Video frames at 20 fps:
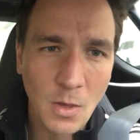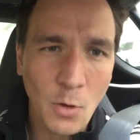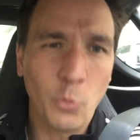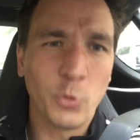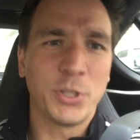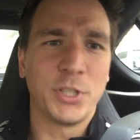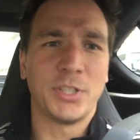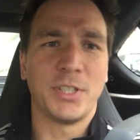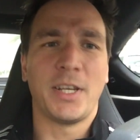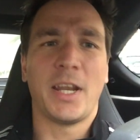
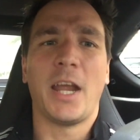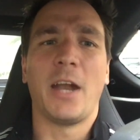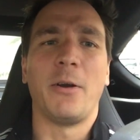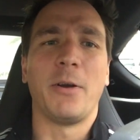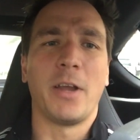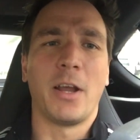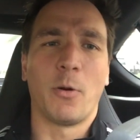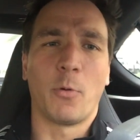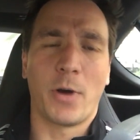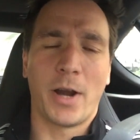which is an
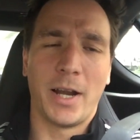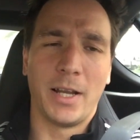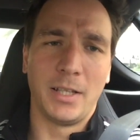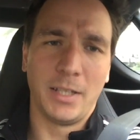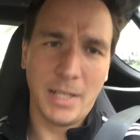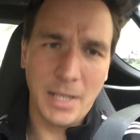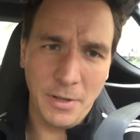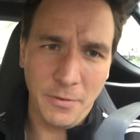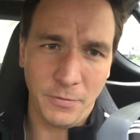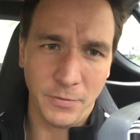area where I
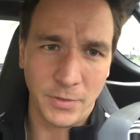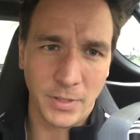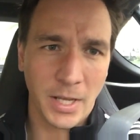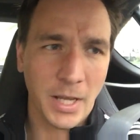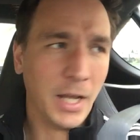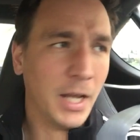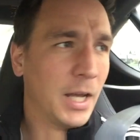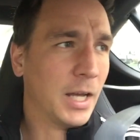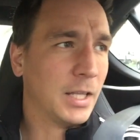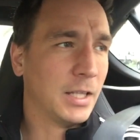lived
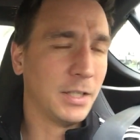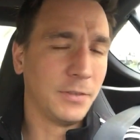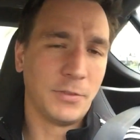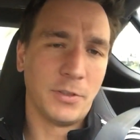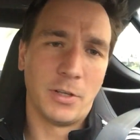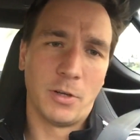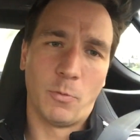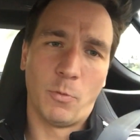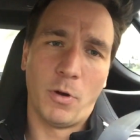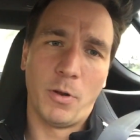
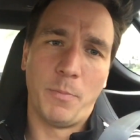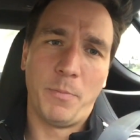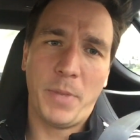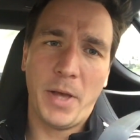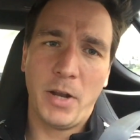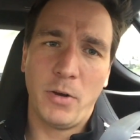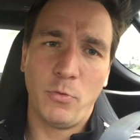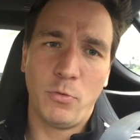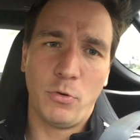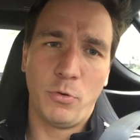in a one
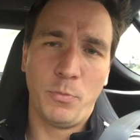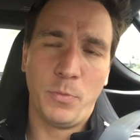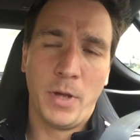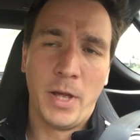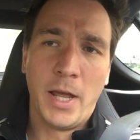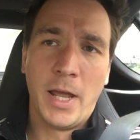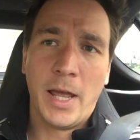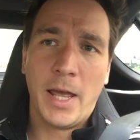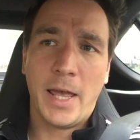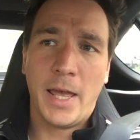bedroom,
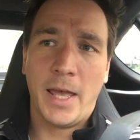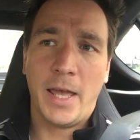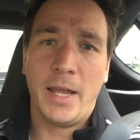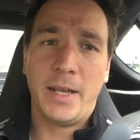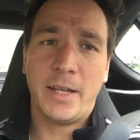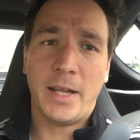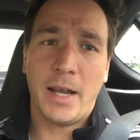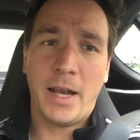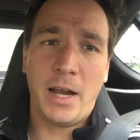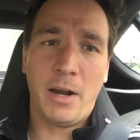
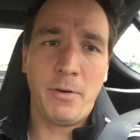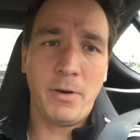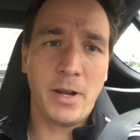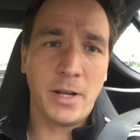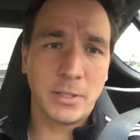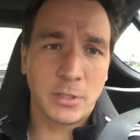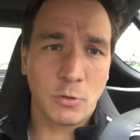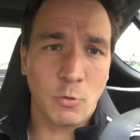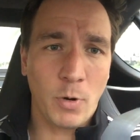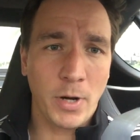and that area
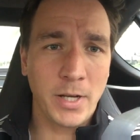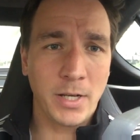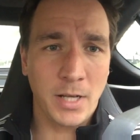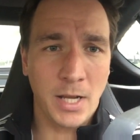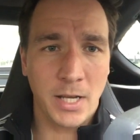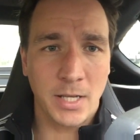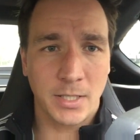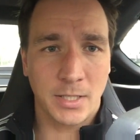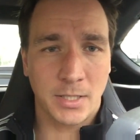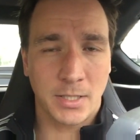is quite
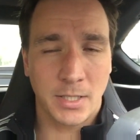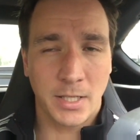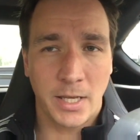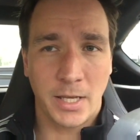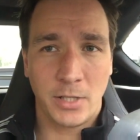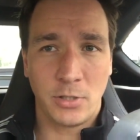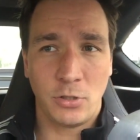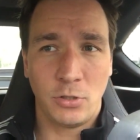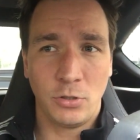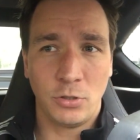nice.
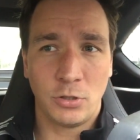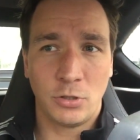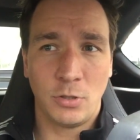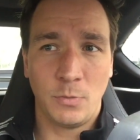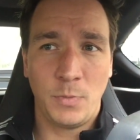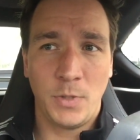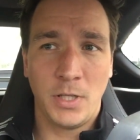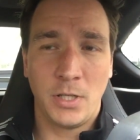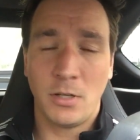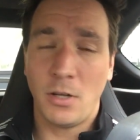It used
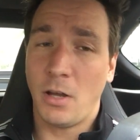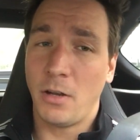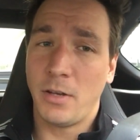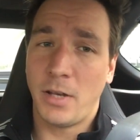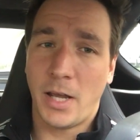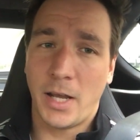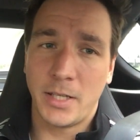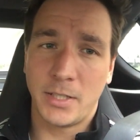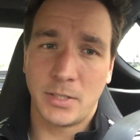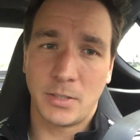to be not
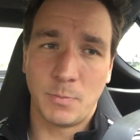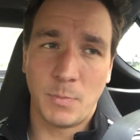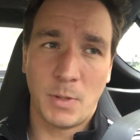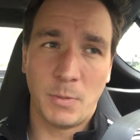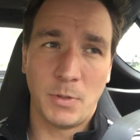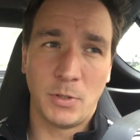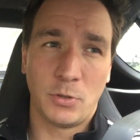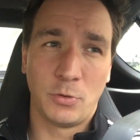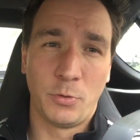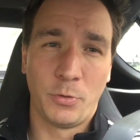nice
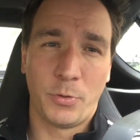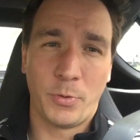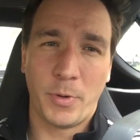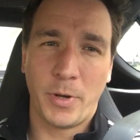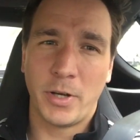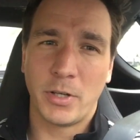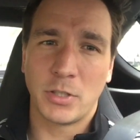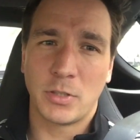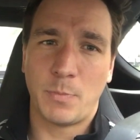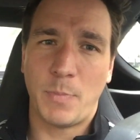maybe 2-3
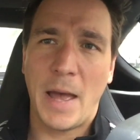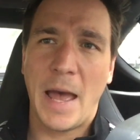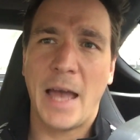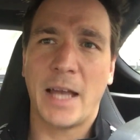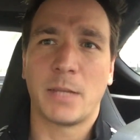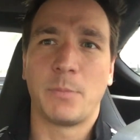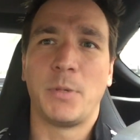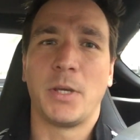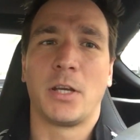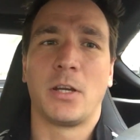years
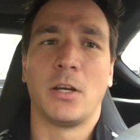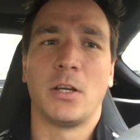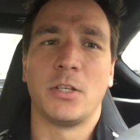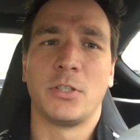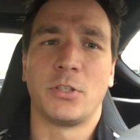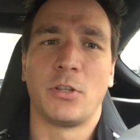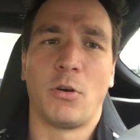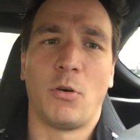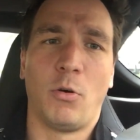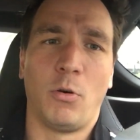back
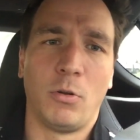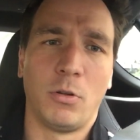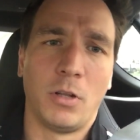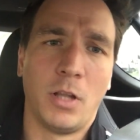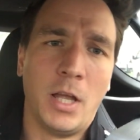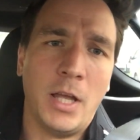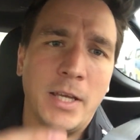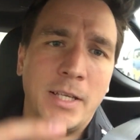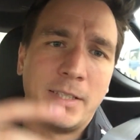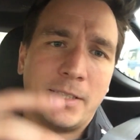because the
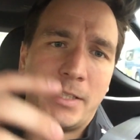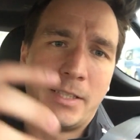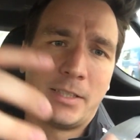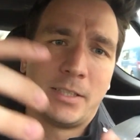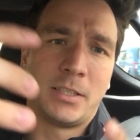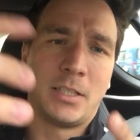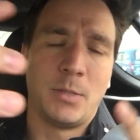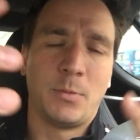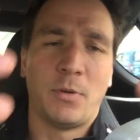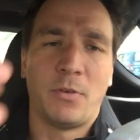whole
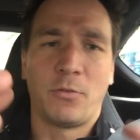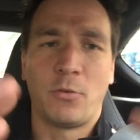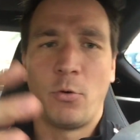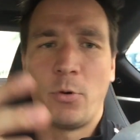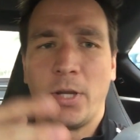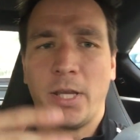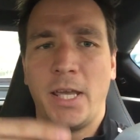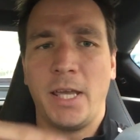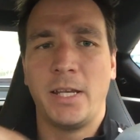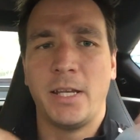system of
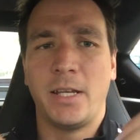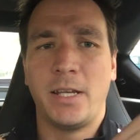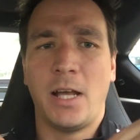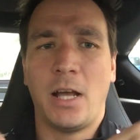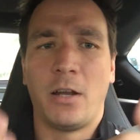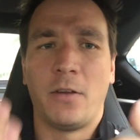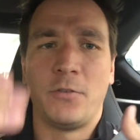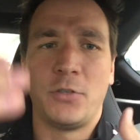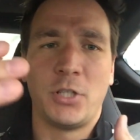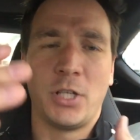going in and
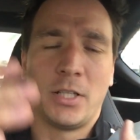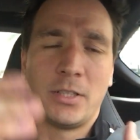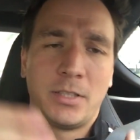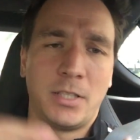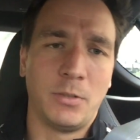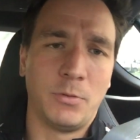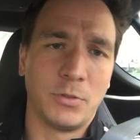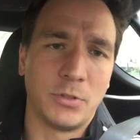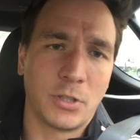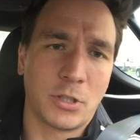out of
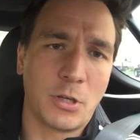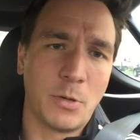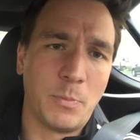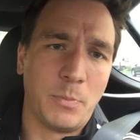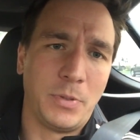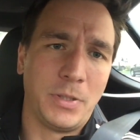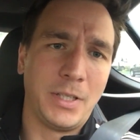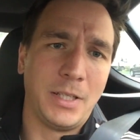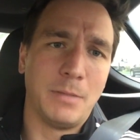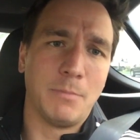JLT was a
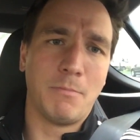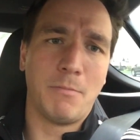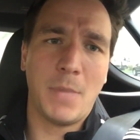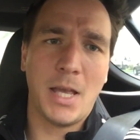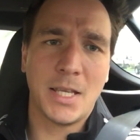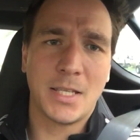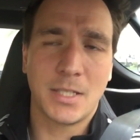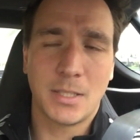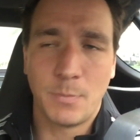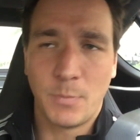complete
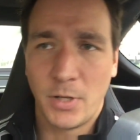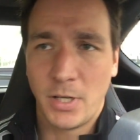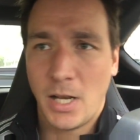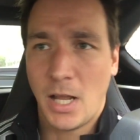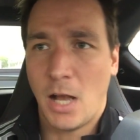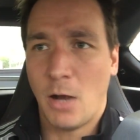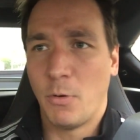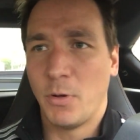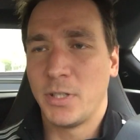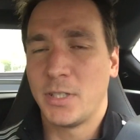mess, but
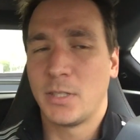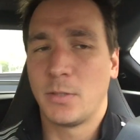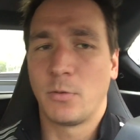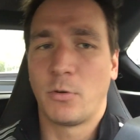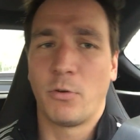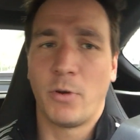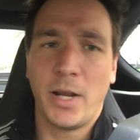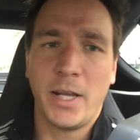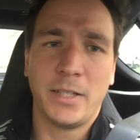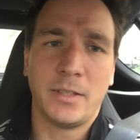now it's
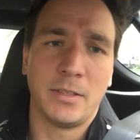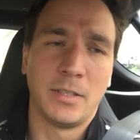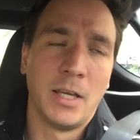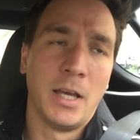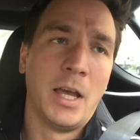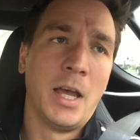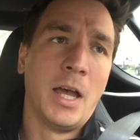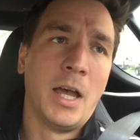great.